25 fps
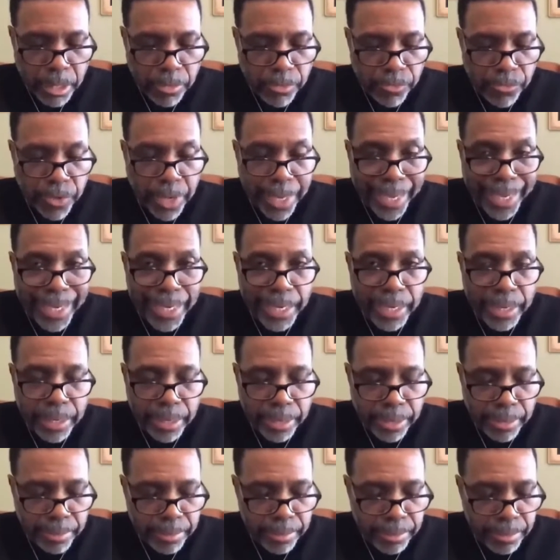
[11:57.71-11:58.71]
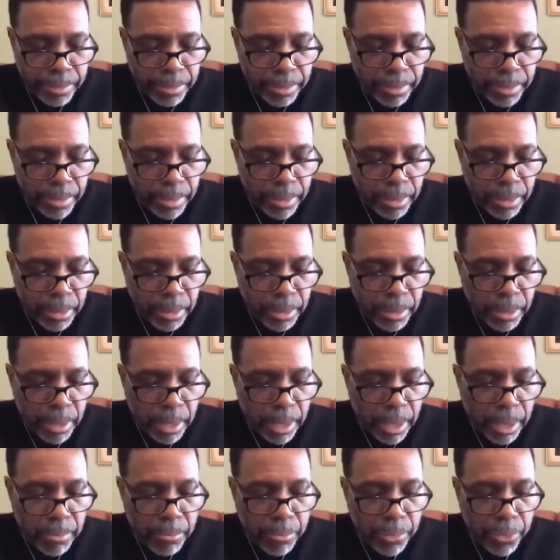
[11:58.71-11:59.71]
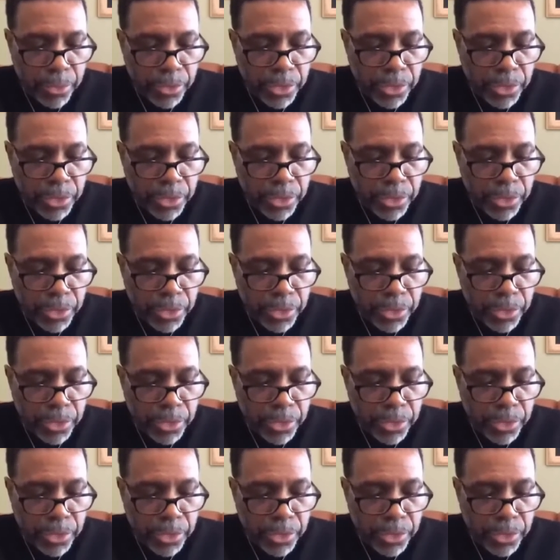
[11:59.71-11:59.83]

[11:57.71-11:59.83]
defend, and